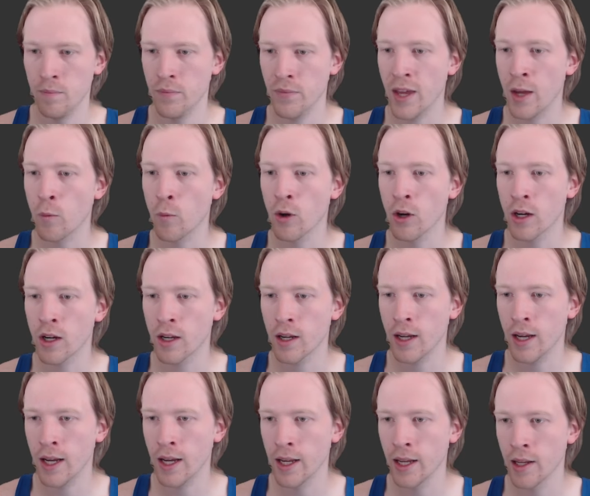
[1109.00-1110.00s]
At work,
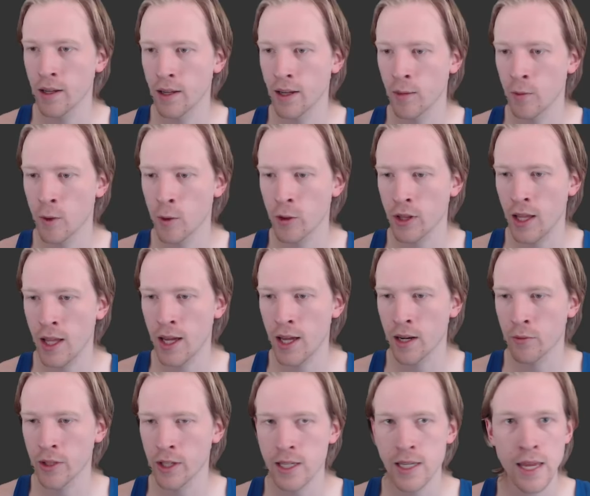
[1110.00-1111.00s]
I work with a lot
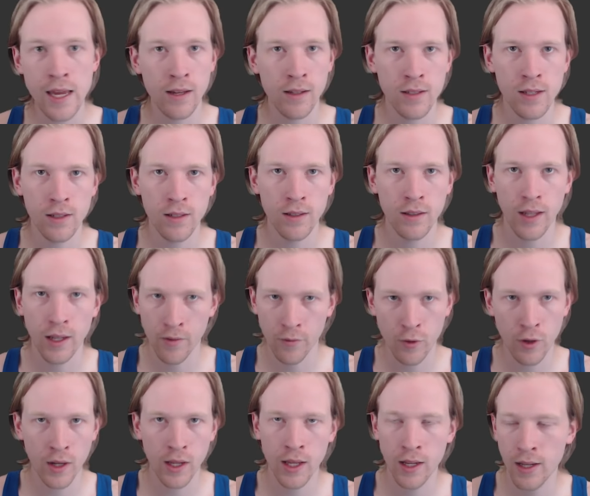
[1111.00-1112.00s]
of really talented like
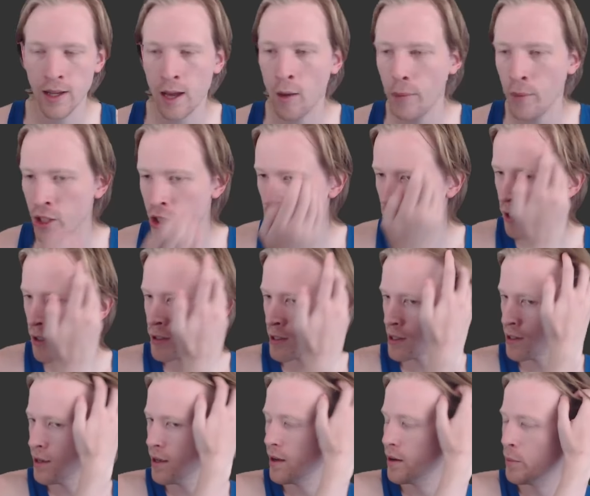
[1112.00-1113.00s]
front-end Elm engineers,
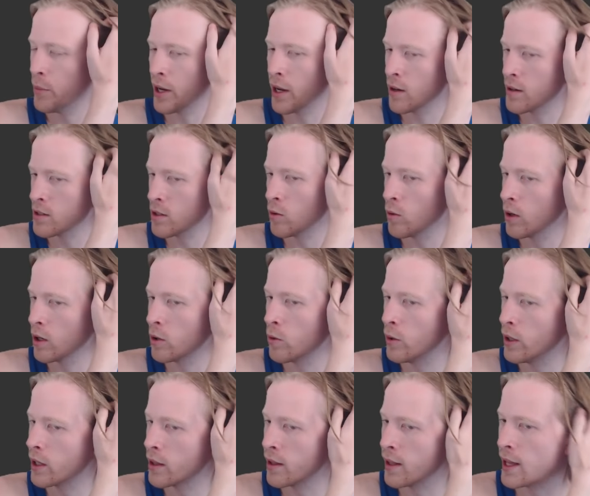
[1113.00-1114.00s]
but I also work
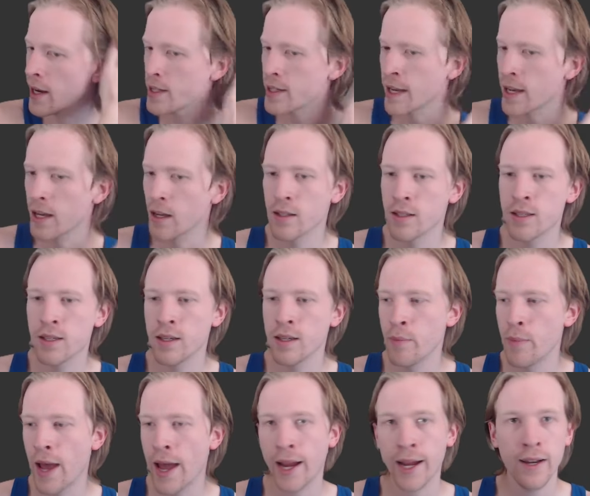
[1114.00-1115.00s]
with a lot of
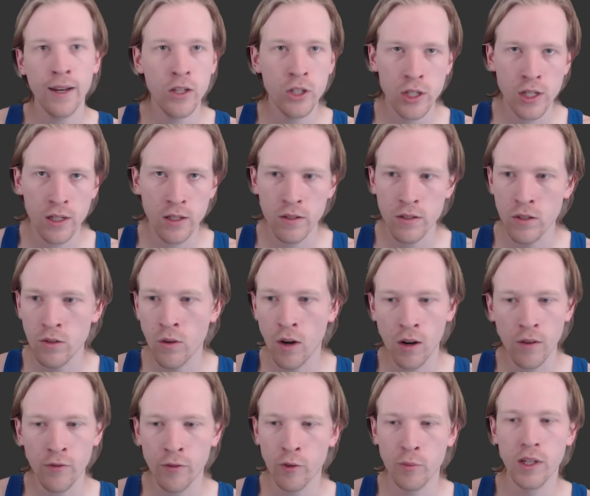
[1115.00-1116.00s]
talented back-end engineers who
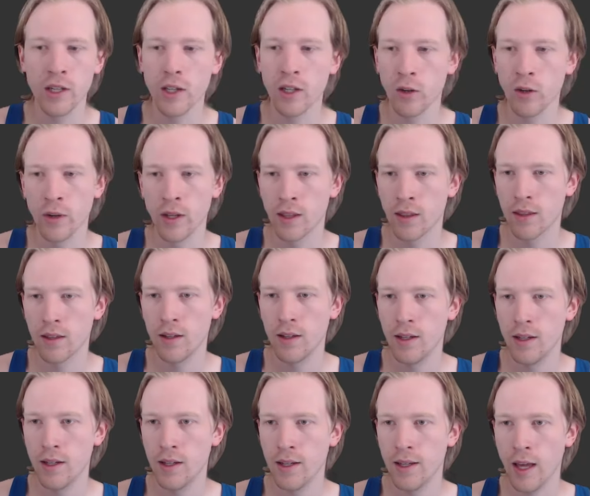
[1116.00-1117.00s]
aren't familiar with
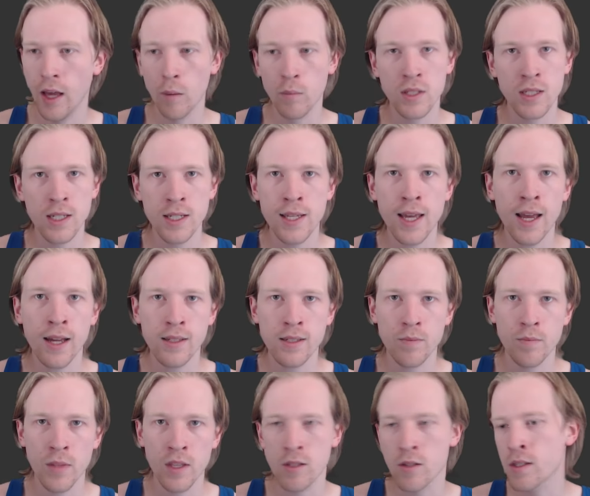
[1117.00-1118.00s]
Elm syntax.
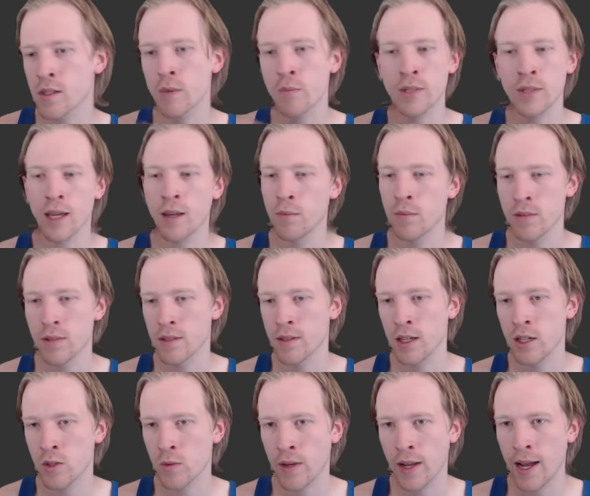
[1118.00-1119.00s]
And so sometimes they
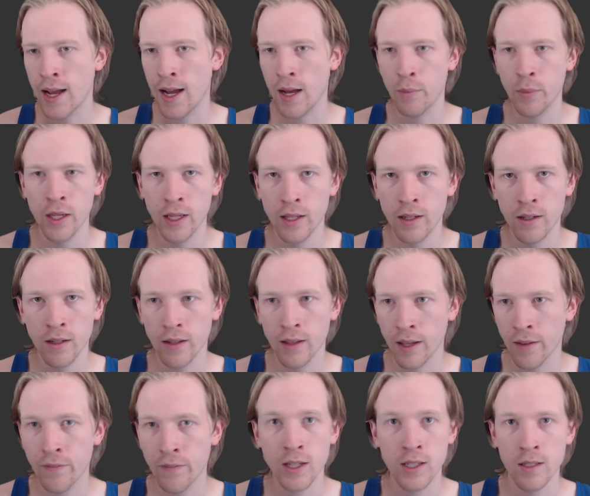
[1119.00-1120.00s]
just want to hop in,
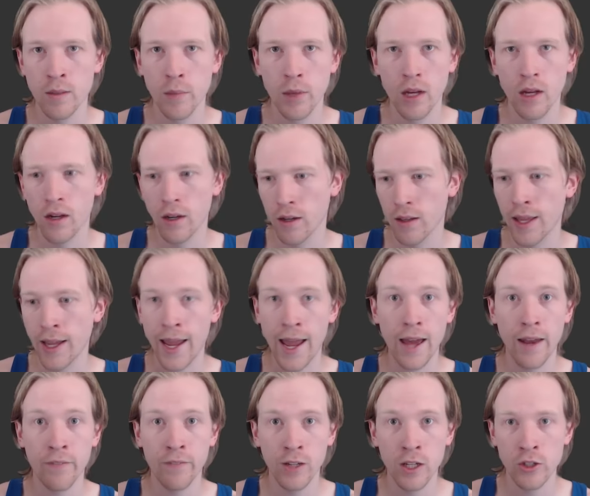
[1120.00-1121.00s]
like fix a bug or like
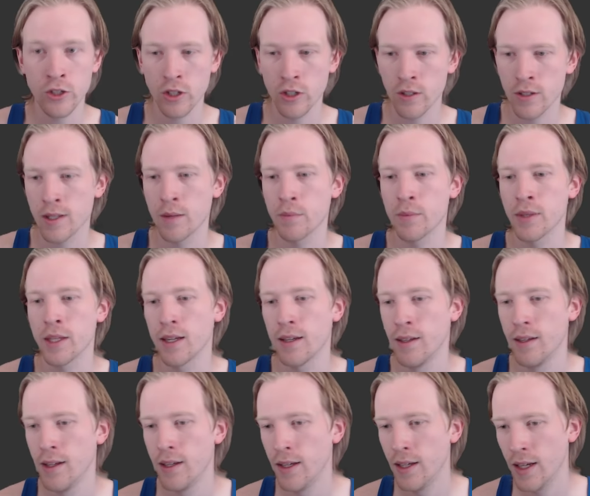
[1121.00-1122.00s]
add a feature or something.
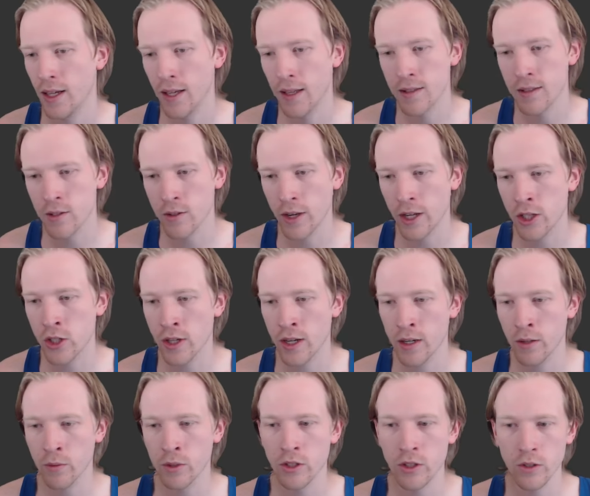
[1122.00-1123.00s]
And so I try
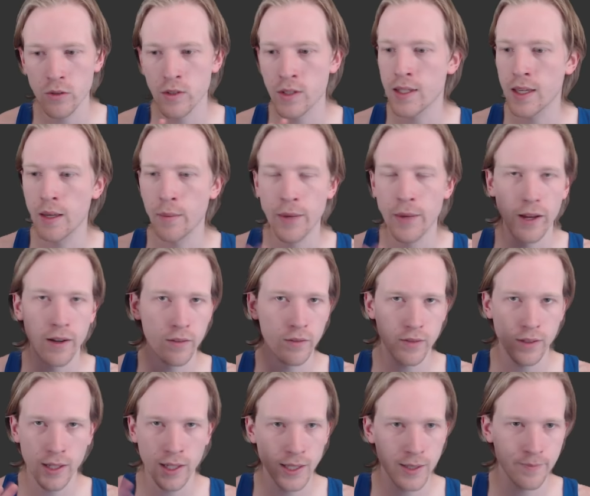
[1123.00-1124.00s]
to reduce the amount of
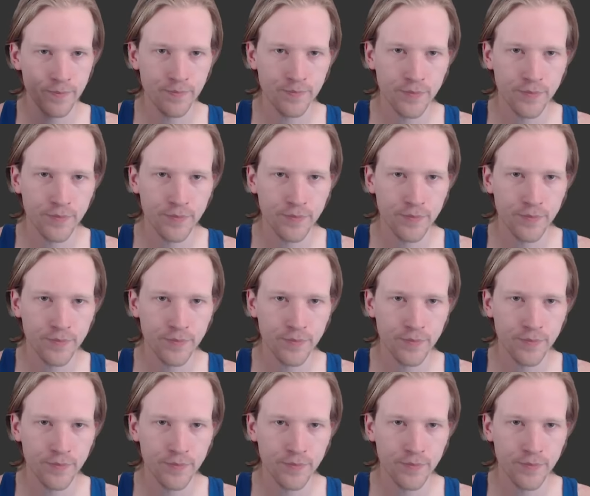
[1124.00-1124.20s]
like